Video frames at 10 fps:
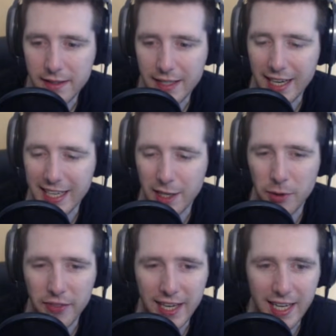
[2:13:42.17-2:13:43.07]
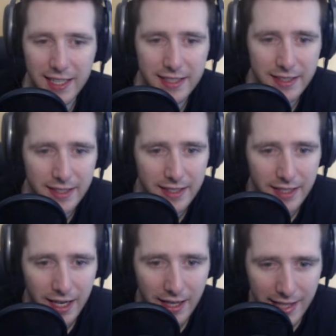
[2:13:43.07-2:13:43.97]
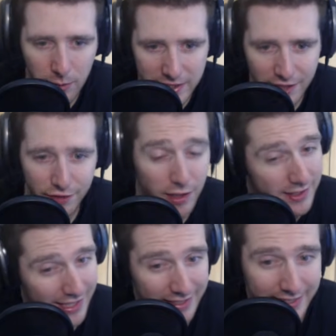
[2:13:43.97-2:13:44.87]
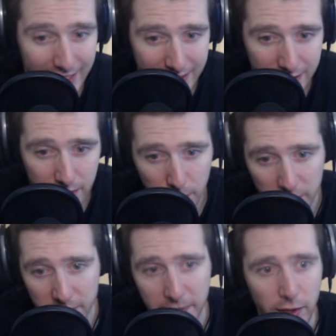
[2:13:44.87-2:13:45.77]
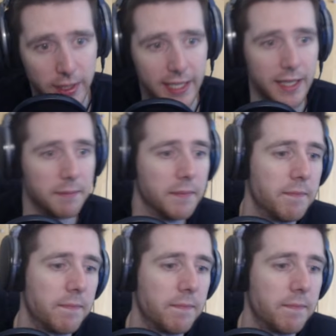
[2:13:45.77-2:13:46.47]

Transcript: I kind of want that. That was a volatile dead to someone's PoE game.